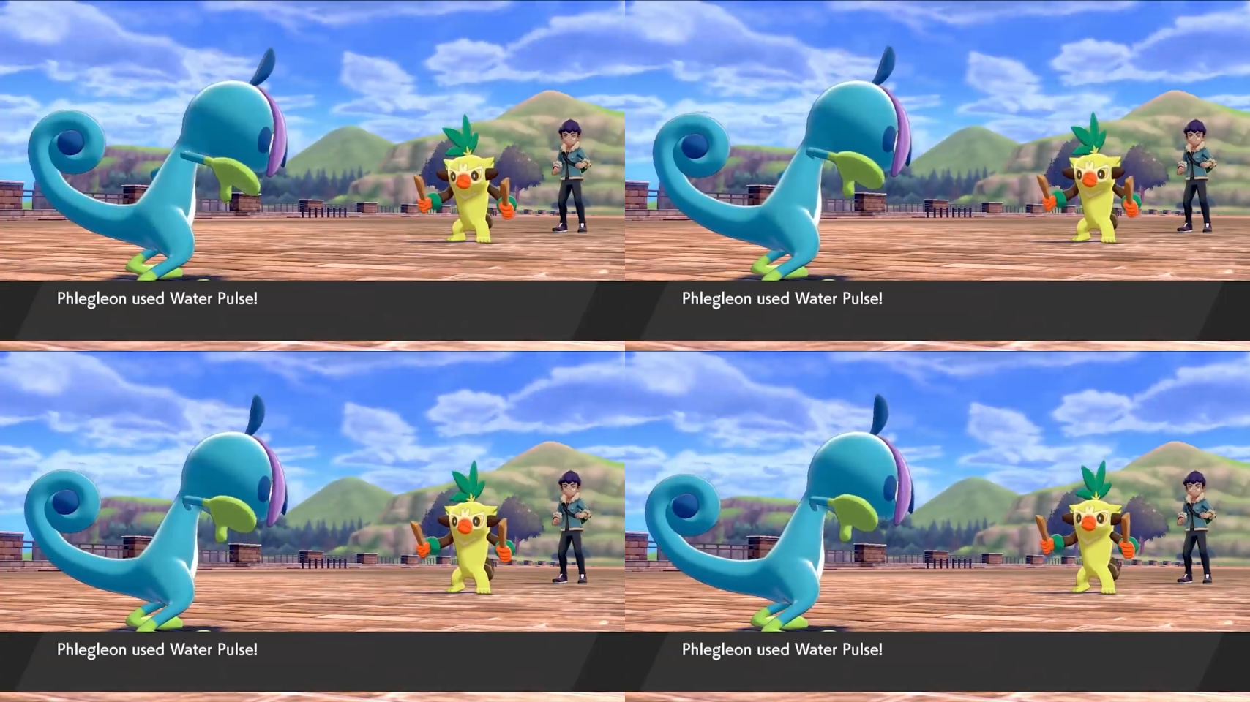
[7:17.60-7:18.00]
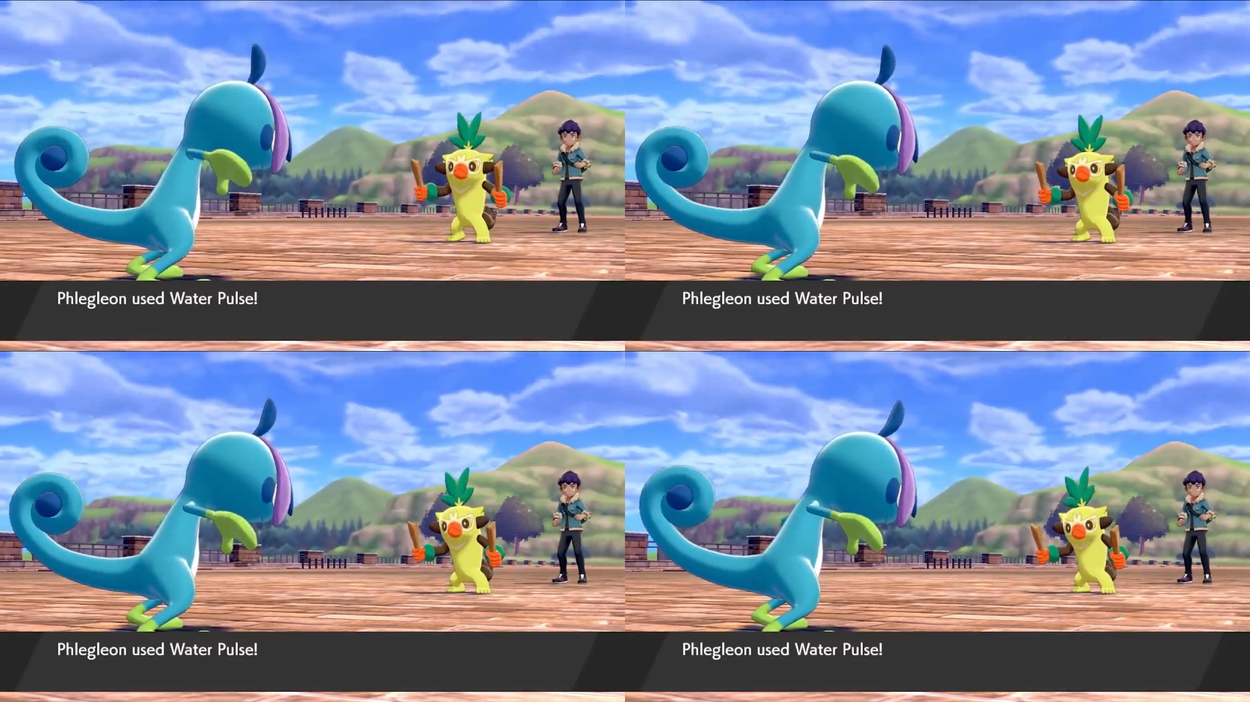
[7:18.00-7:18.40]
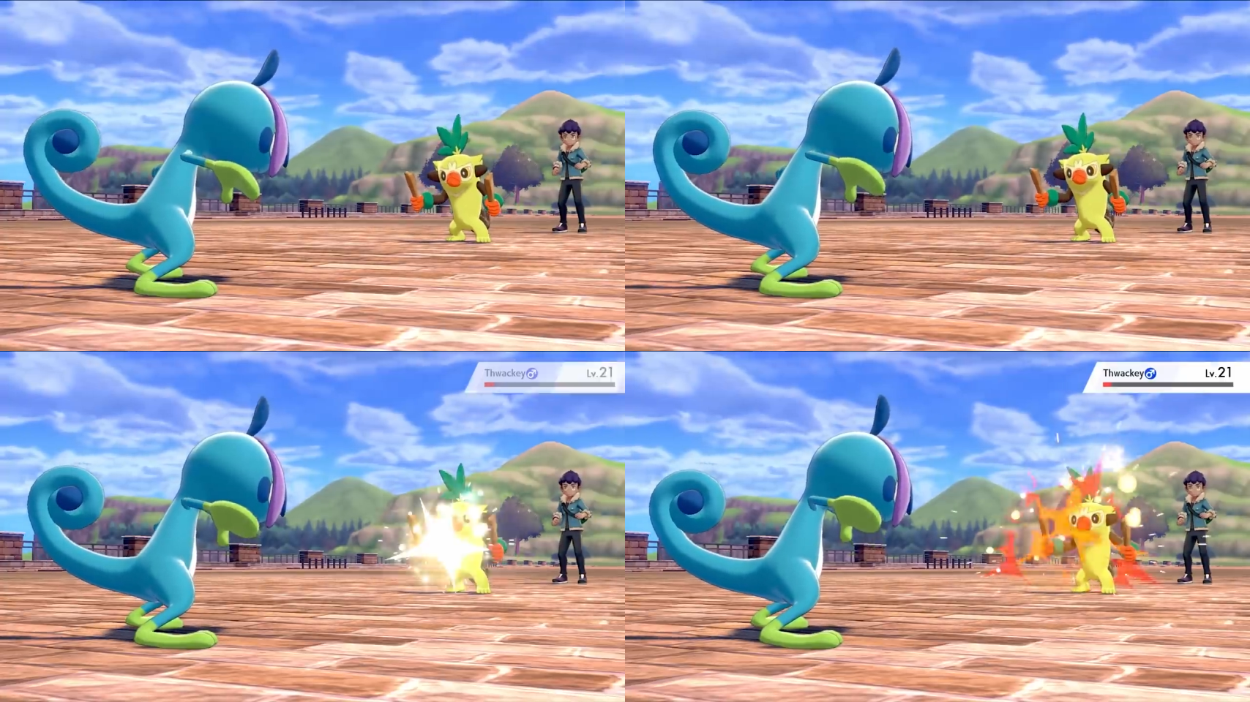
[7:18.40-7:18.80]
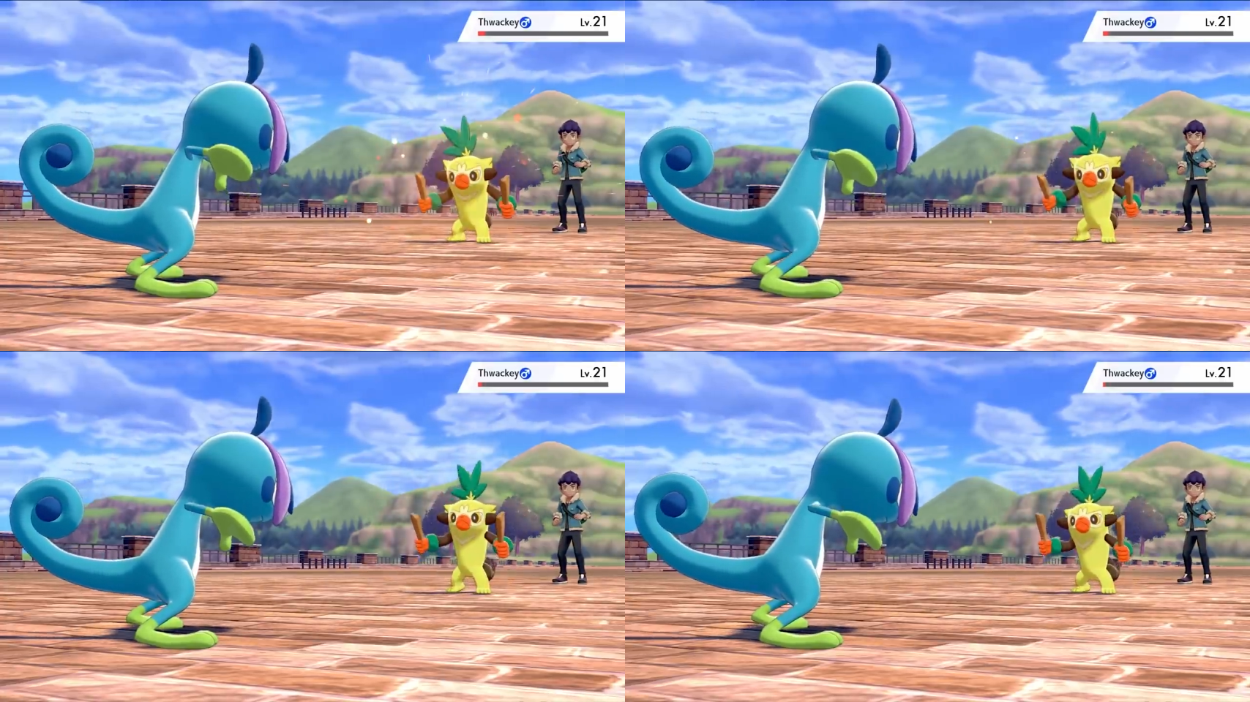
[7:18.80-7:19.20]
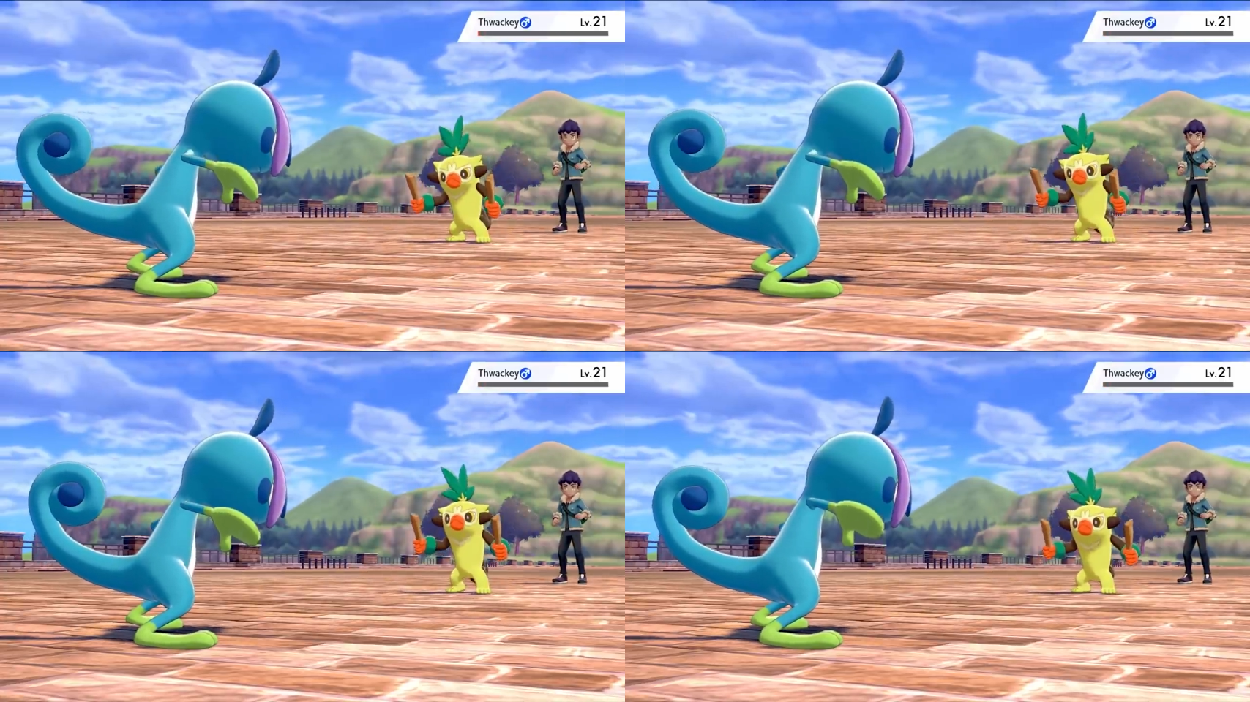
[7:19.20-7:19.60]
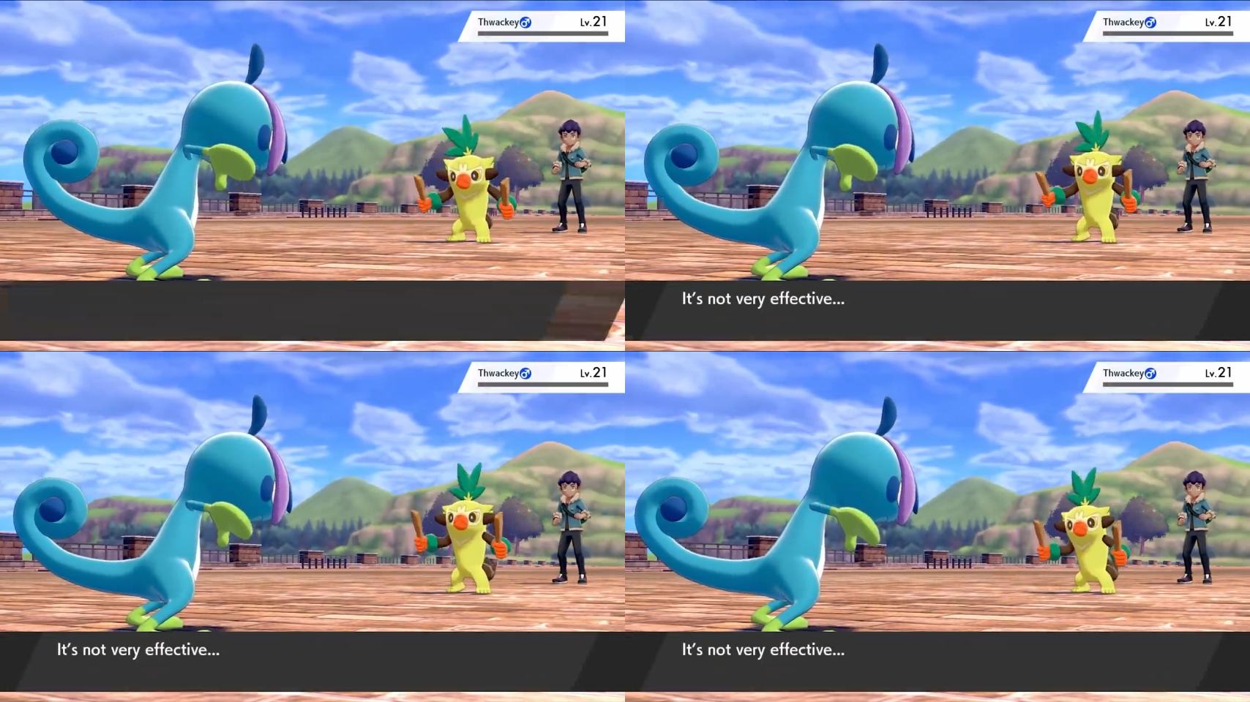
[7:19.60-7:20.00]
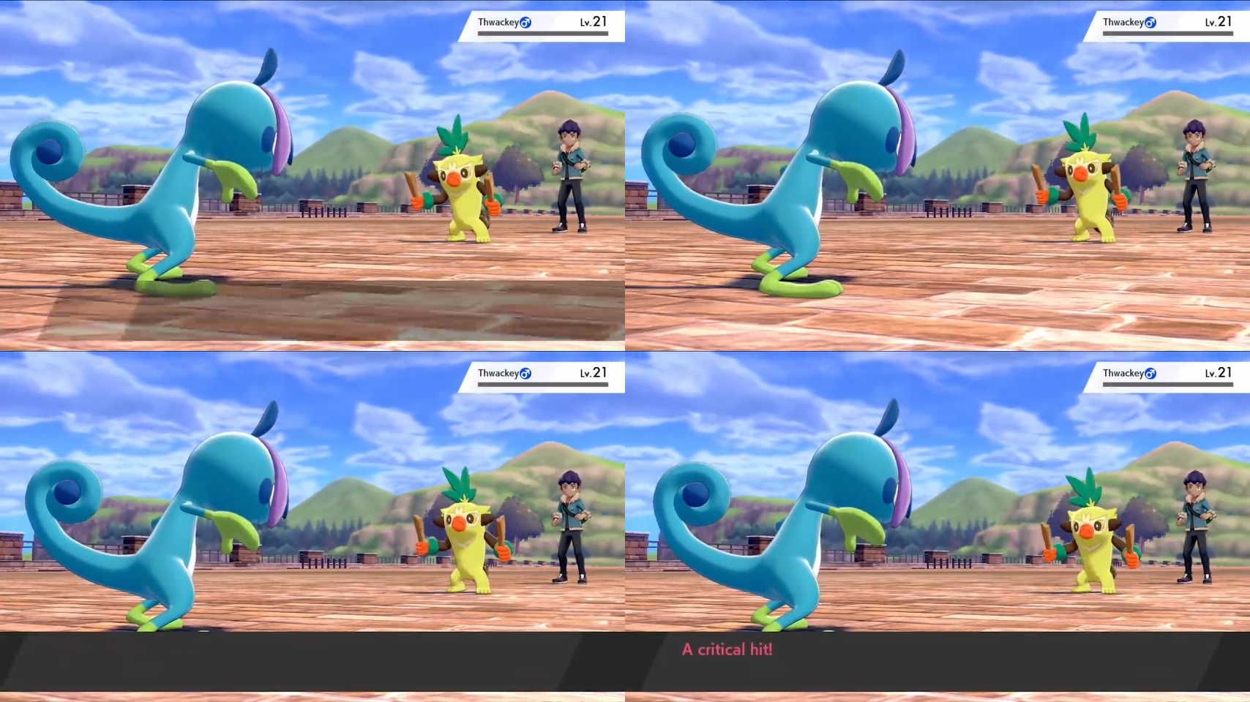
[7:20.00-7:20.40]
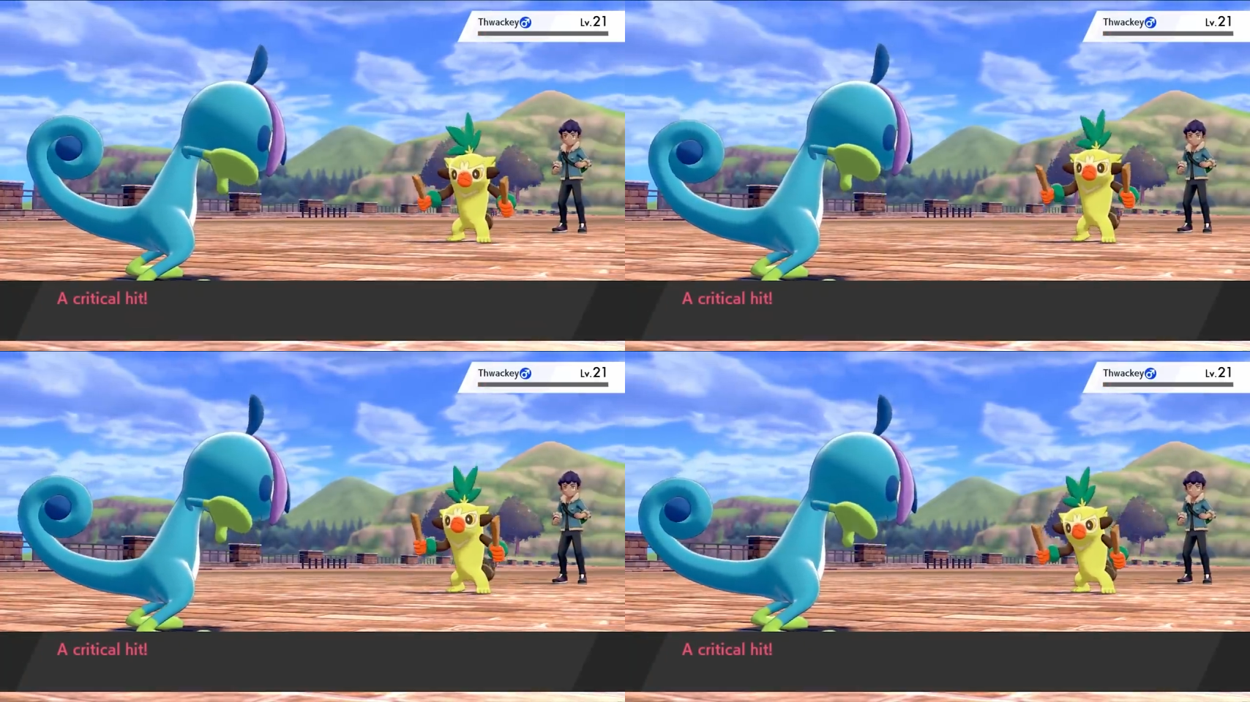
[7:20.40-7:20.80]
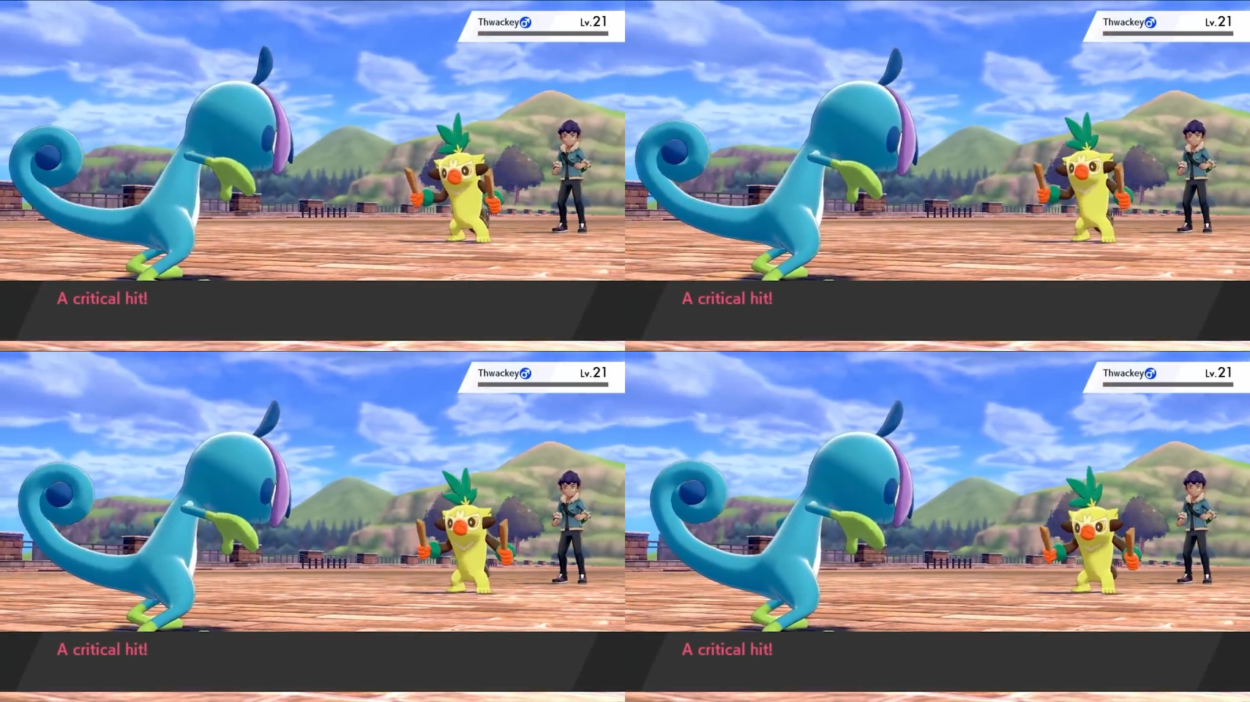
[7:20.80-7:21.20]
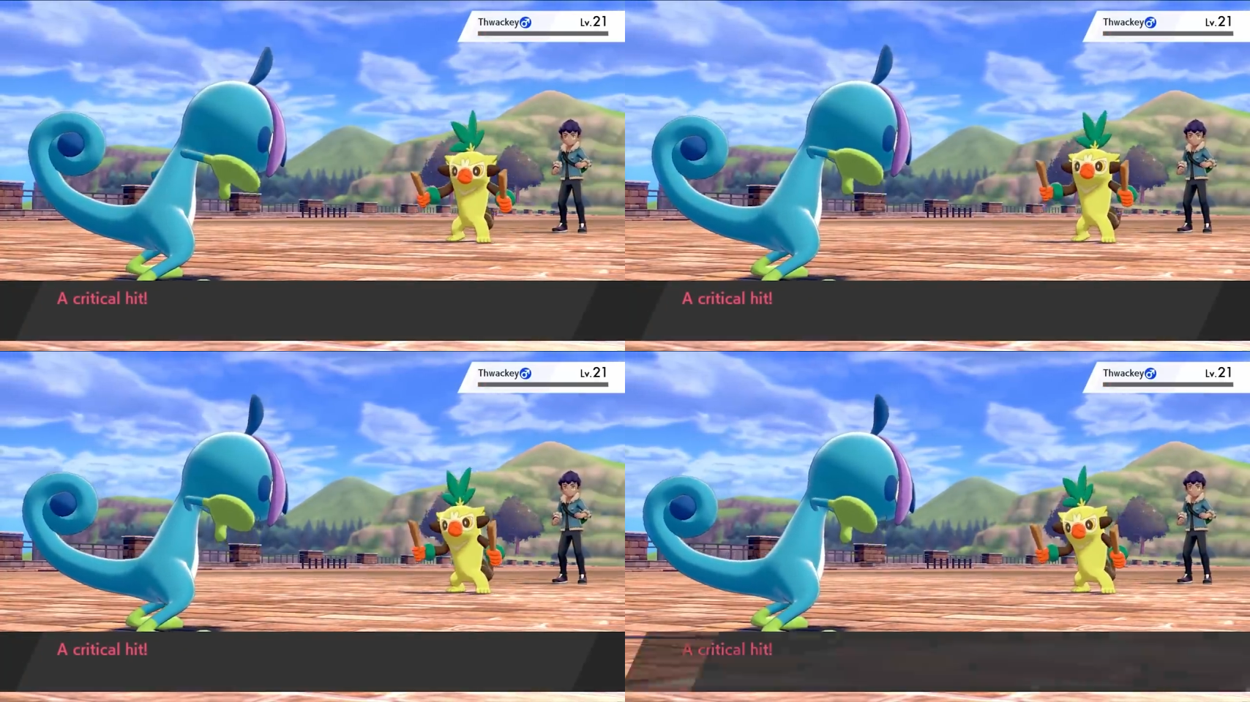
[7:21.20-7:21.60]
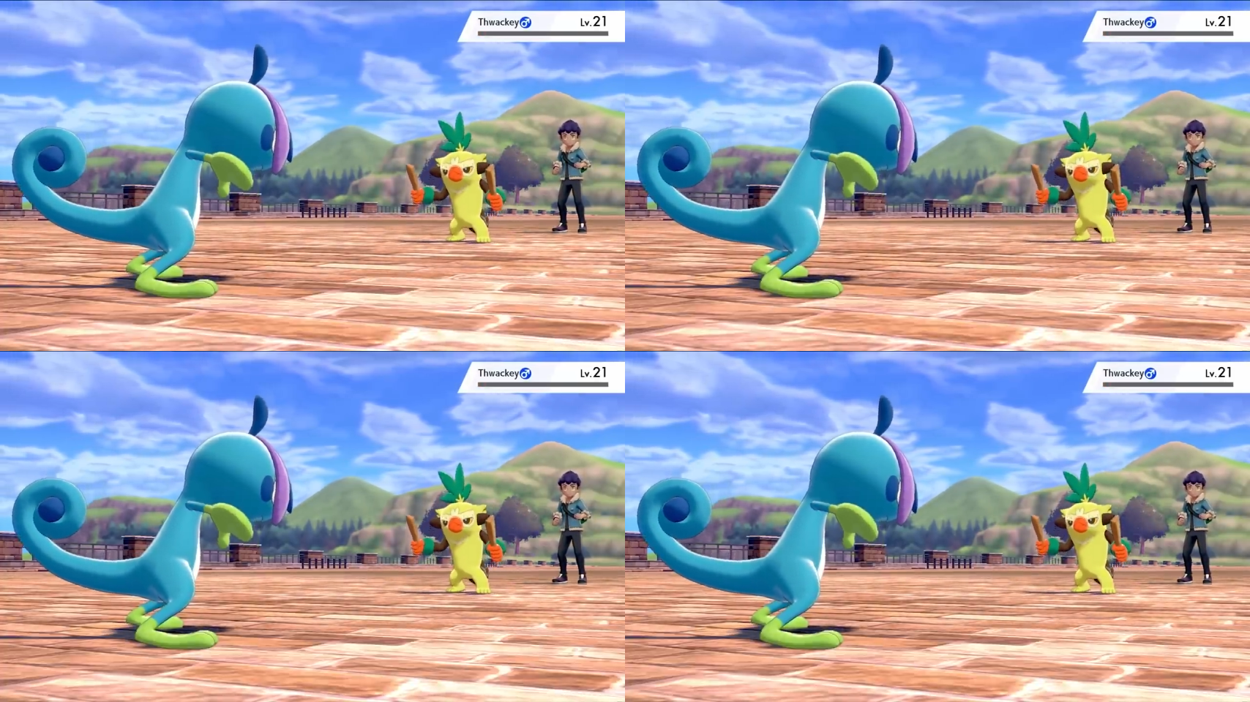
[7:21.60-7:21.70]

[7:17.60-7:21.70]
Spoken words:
[unreadable: no face in view]